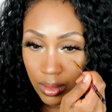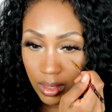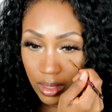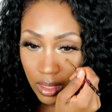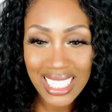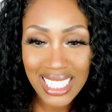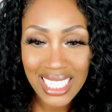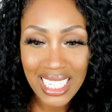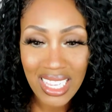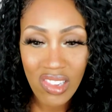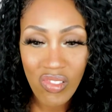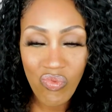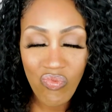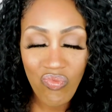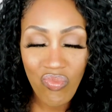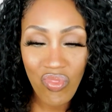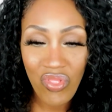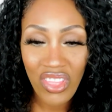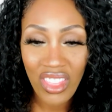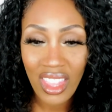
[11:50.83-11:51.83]

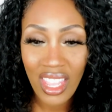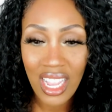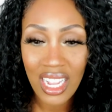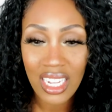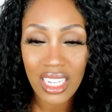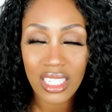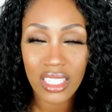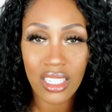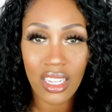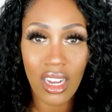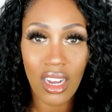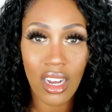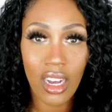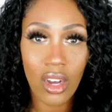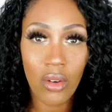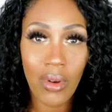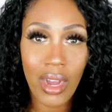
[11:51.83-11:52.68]
Y'all,